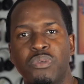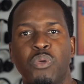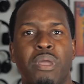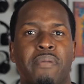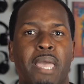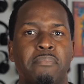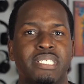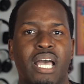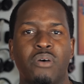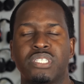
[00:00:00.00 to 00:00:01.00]
where the webcam
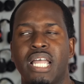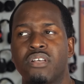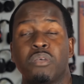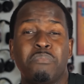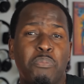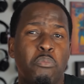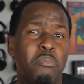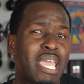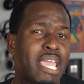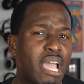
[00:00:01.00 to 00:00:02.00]
is housed. Now, some people
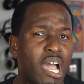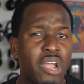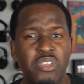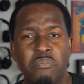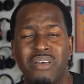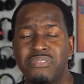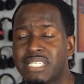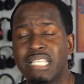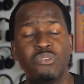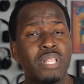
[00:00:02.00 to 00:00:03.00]
may argue about this.
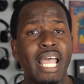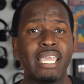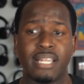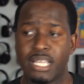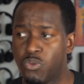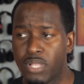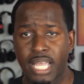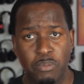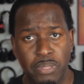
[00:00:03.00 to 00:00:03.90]
I do like it. I do like the